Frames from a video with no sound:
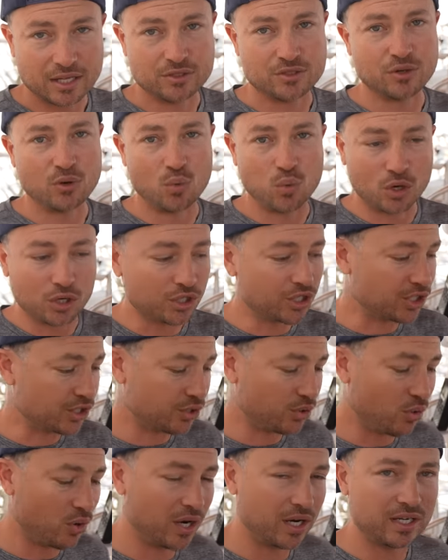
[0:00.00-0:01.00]
And so we're
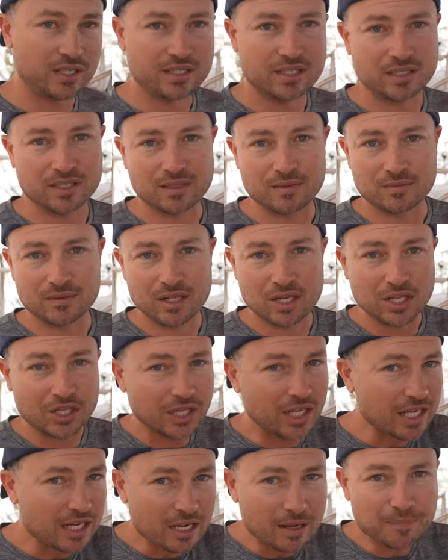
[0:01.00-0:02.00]
just going to
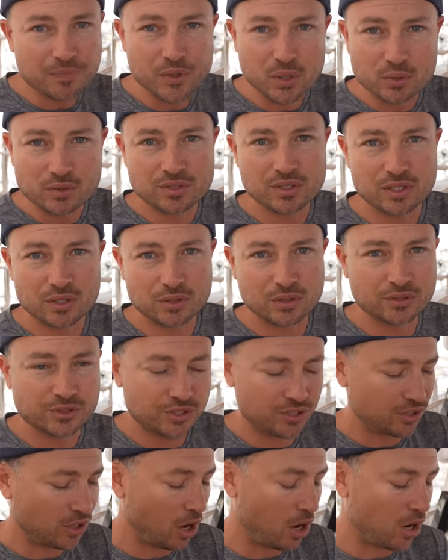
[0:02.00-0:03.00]
clean up those little
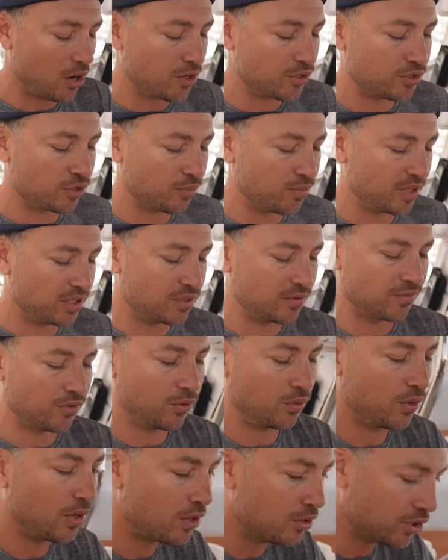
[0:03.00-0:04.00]
scars or bits of
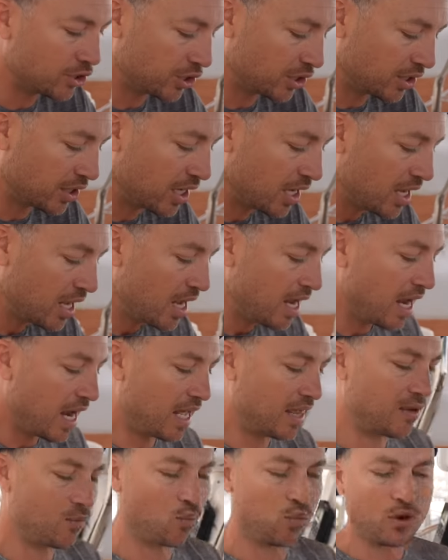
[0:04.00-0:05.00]
corrosion, and
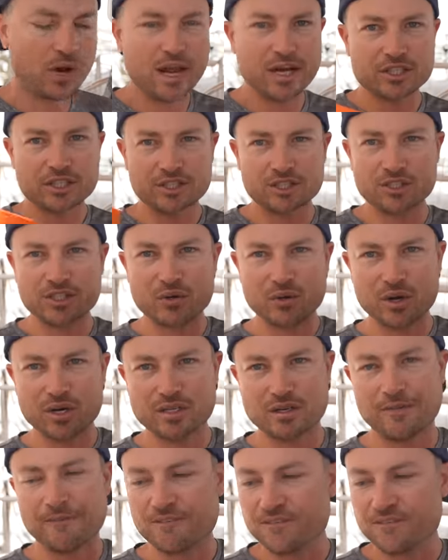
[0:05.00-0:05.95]
then we're actually going to